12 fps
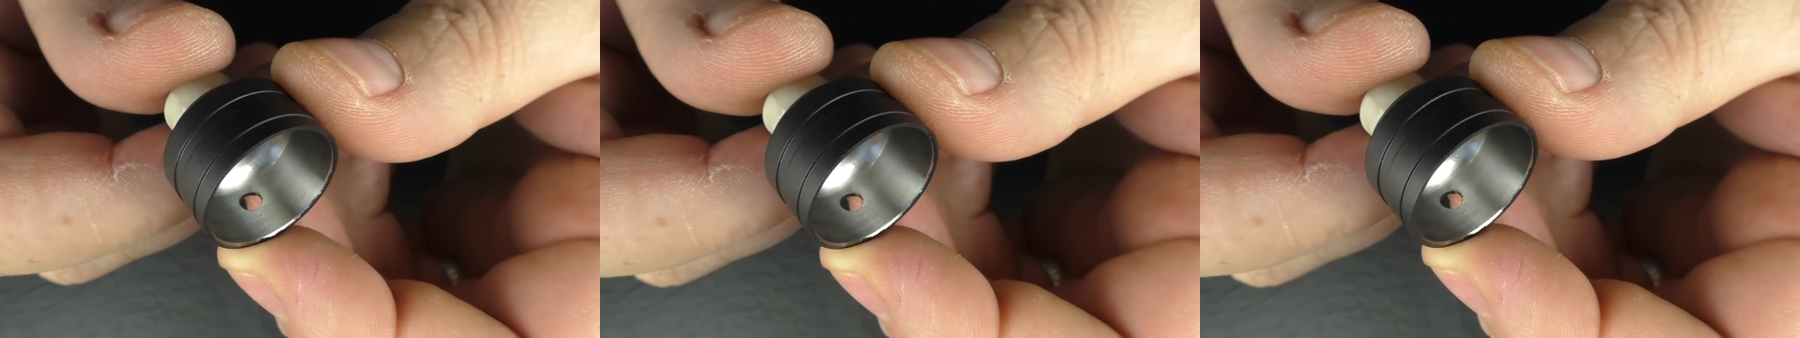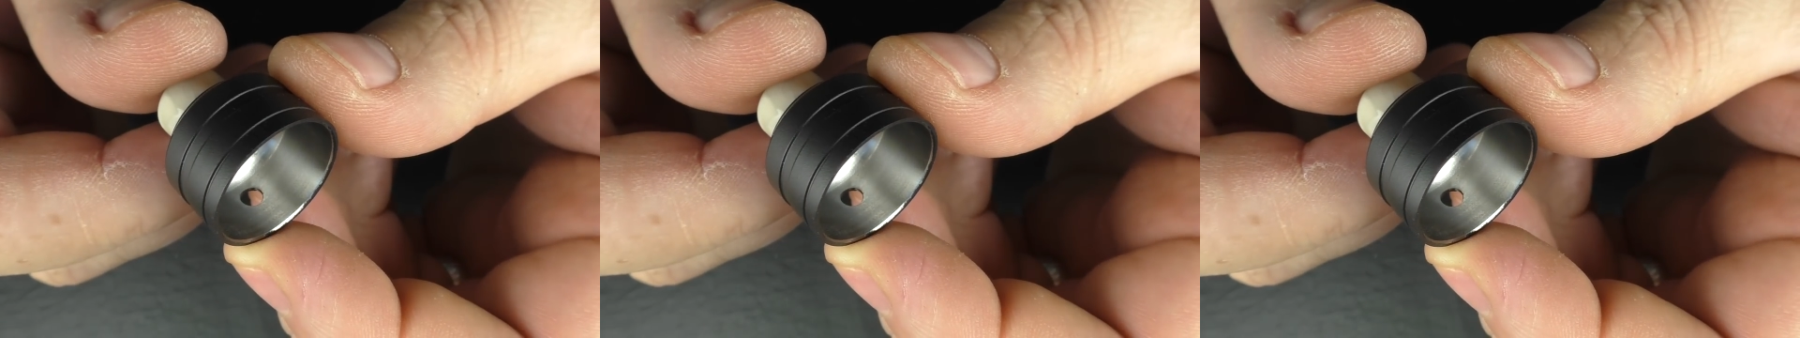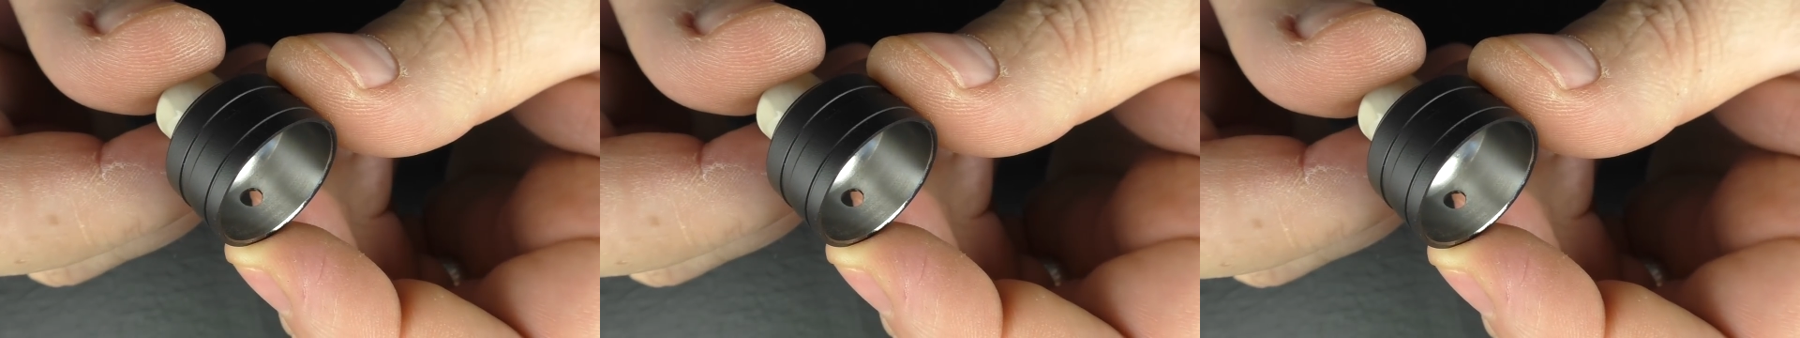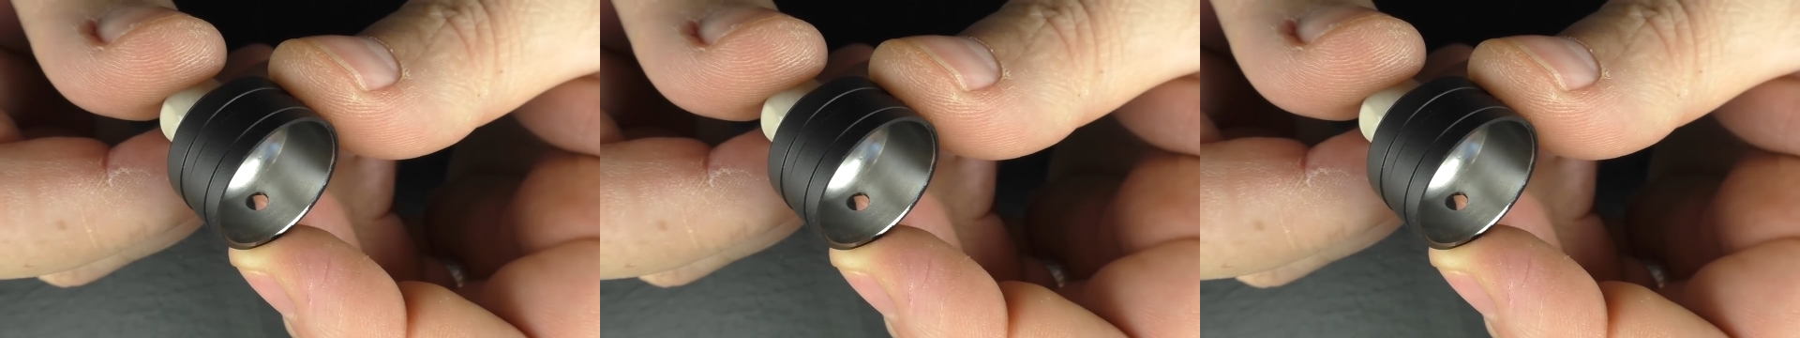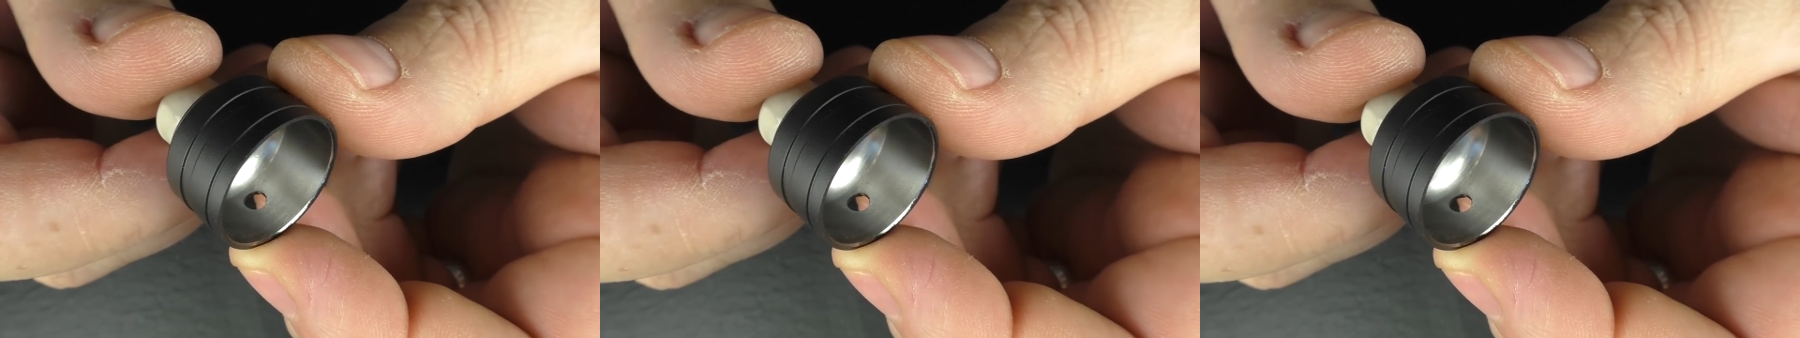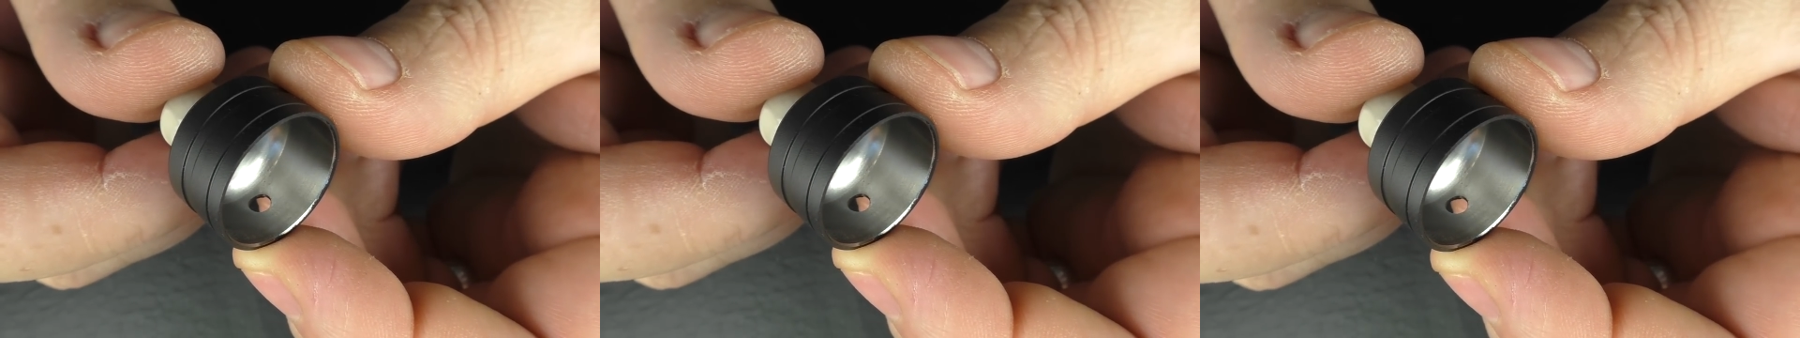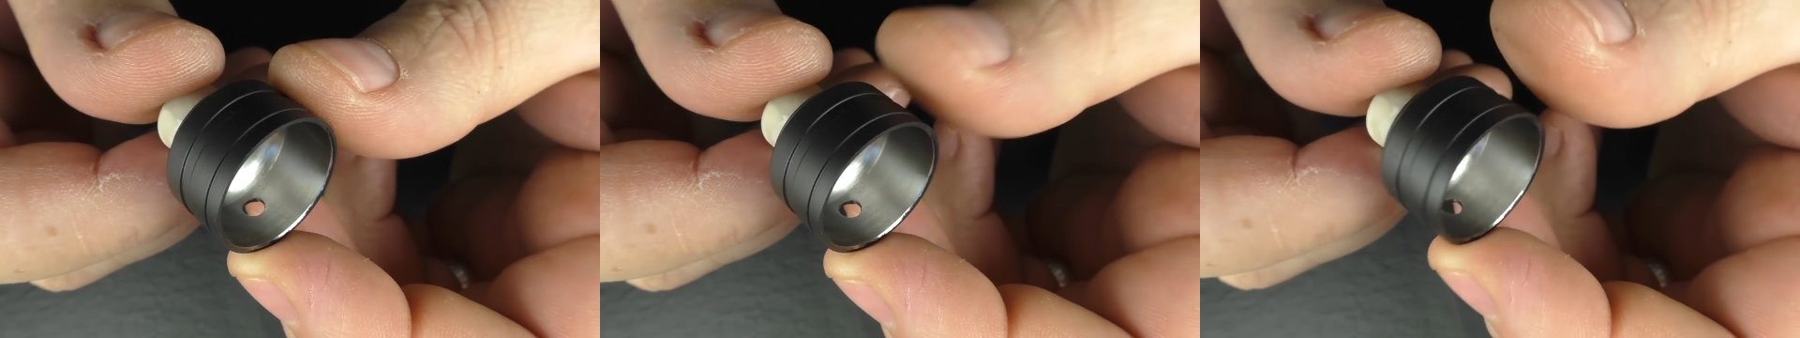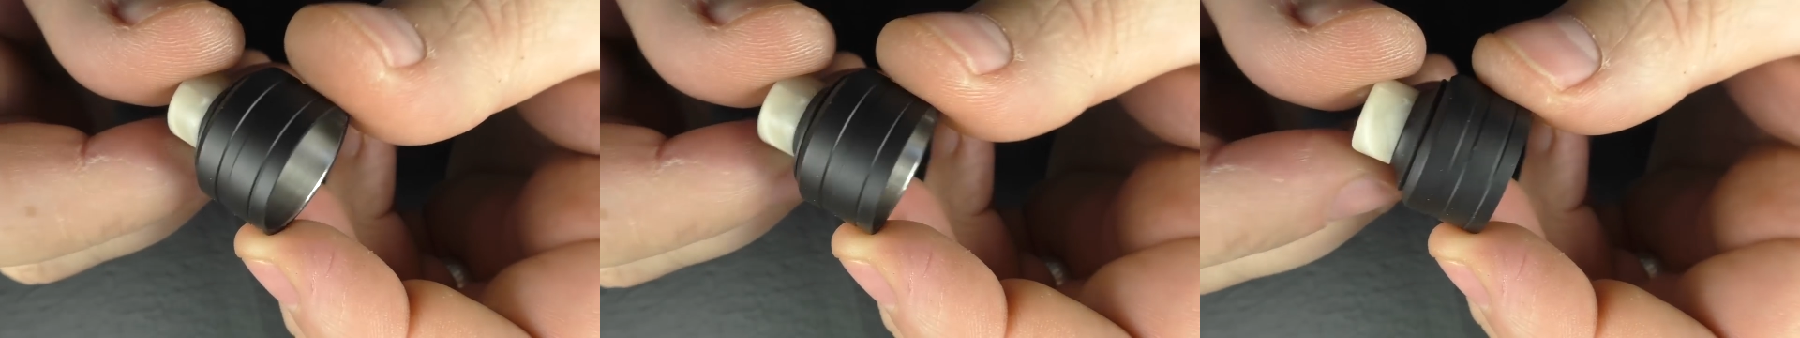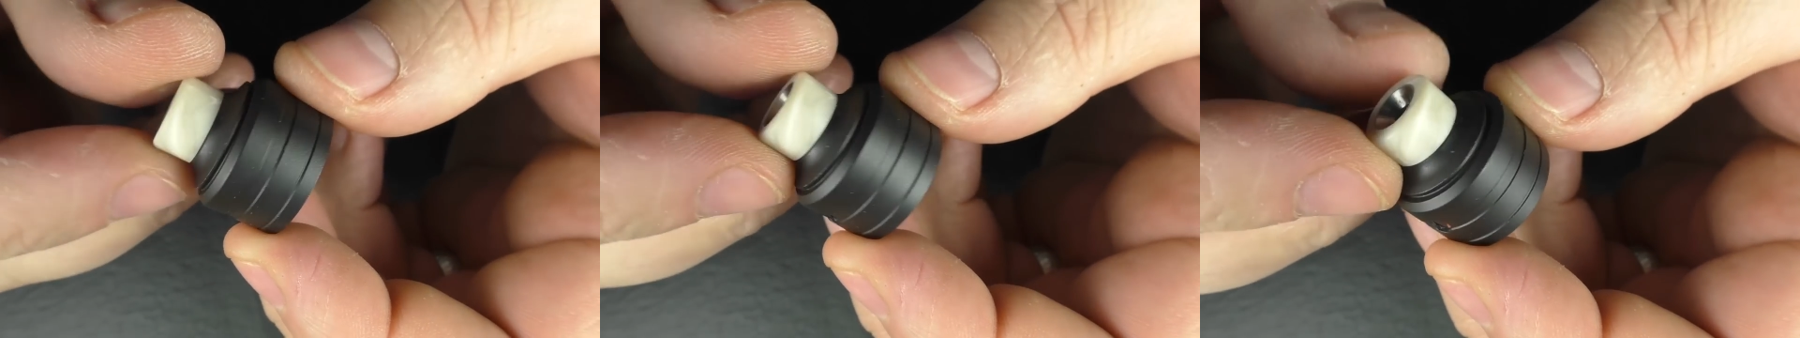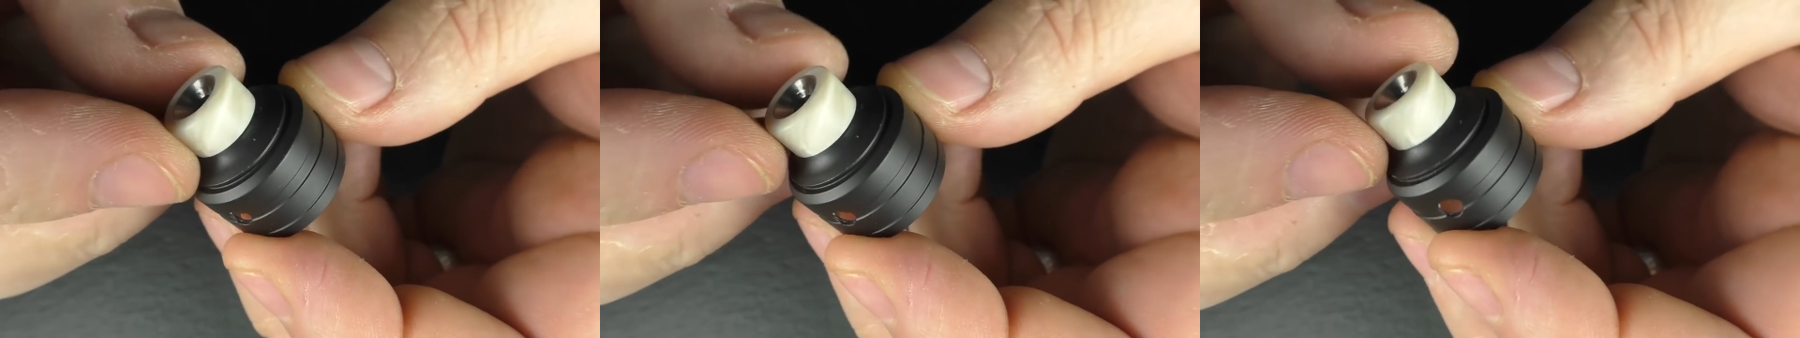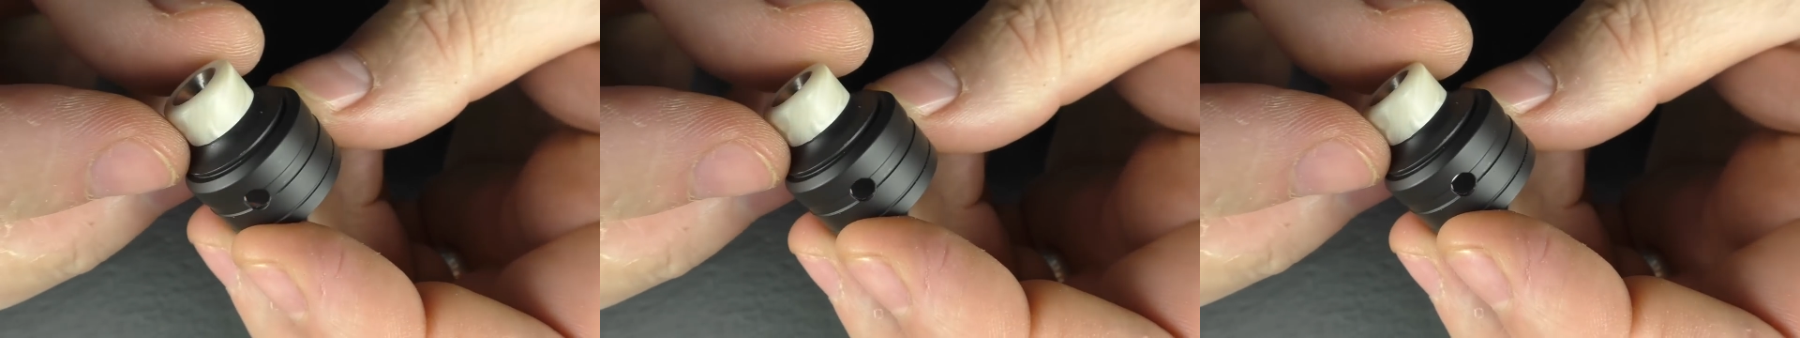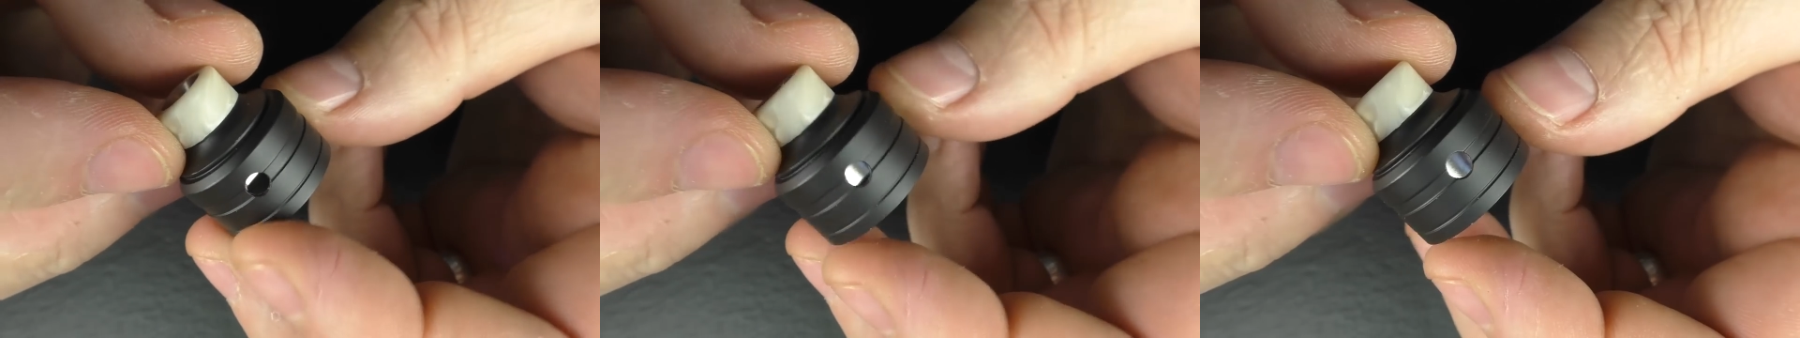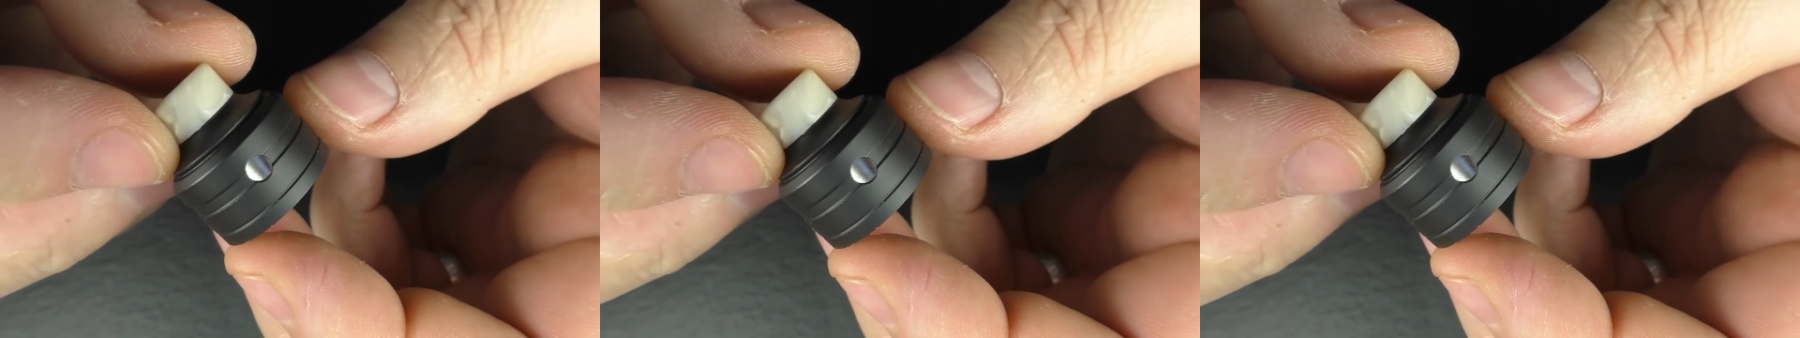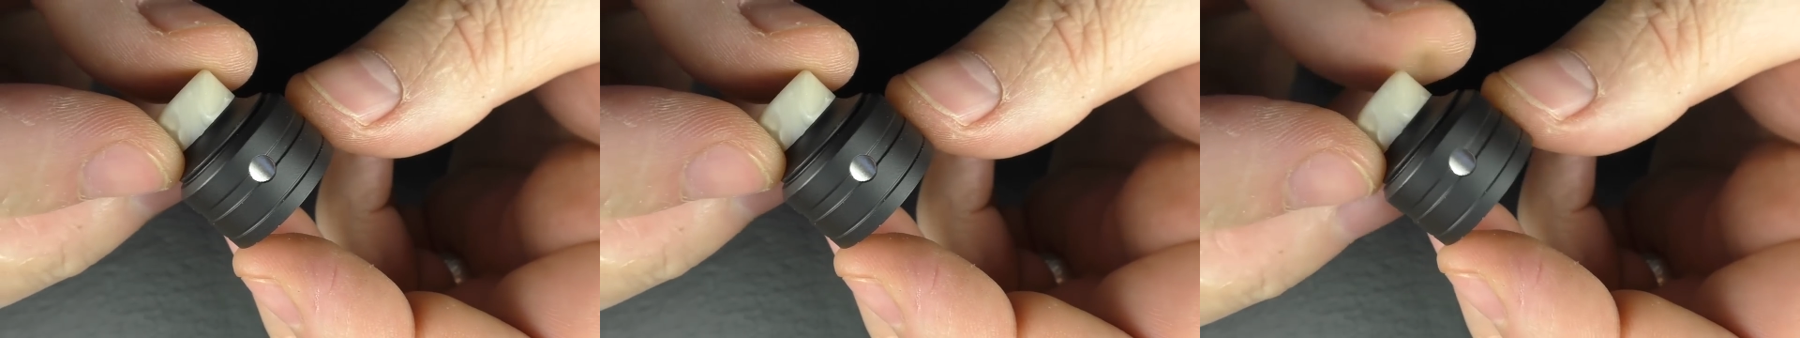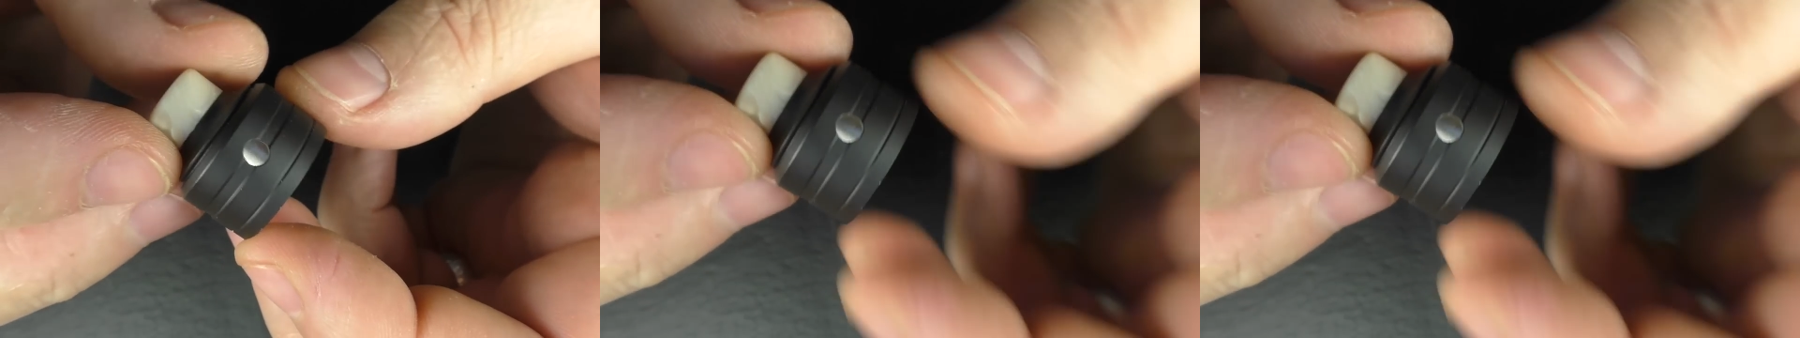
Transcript: [unreadable: no face in view]